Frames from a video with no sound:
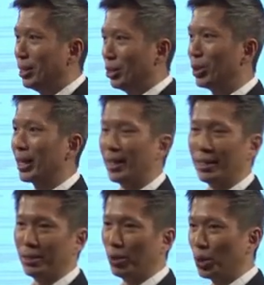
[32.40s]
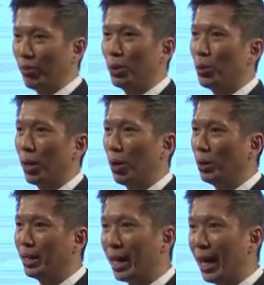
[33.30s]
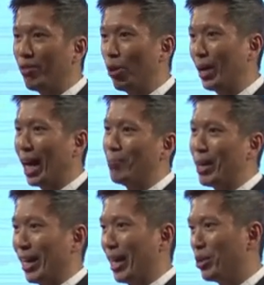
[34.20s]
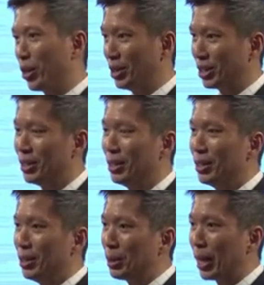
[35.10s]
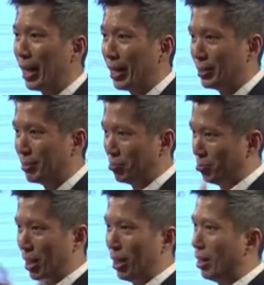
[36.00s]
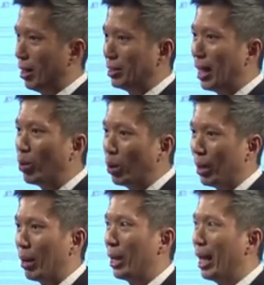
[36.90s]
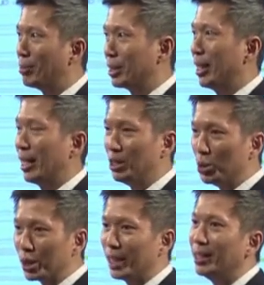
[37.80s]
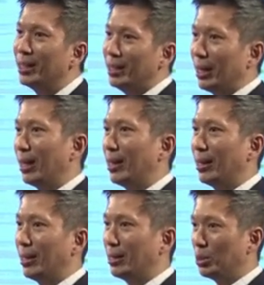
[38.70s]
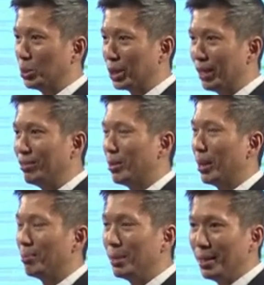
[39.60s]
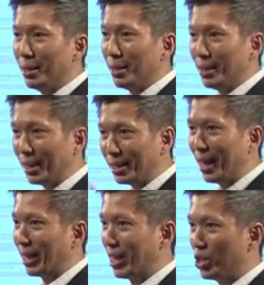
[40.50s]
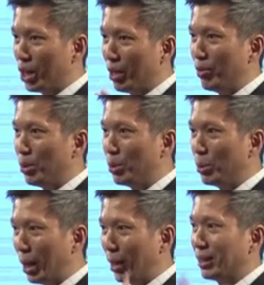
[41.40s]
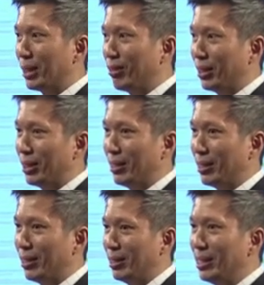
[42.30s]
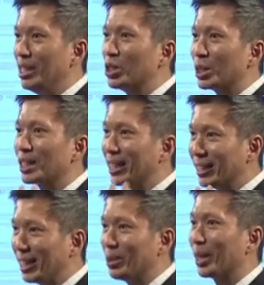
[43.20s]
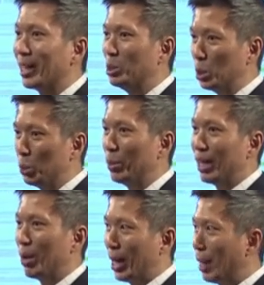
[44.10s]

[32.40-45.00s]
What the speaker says: So you can, those of you who are holding iPhone, iPad, and Androids, you can download our apps and use it to serve the web. Later, I can share with you what are some of the interesting things you can do with our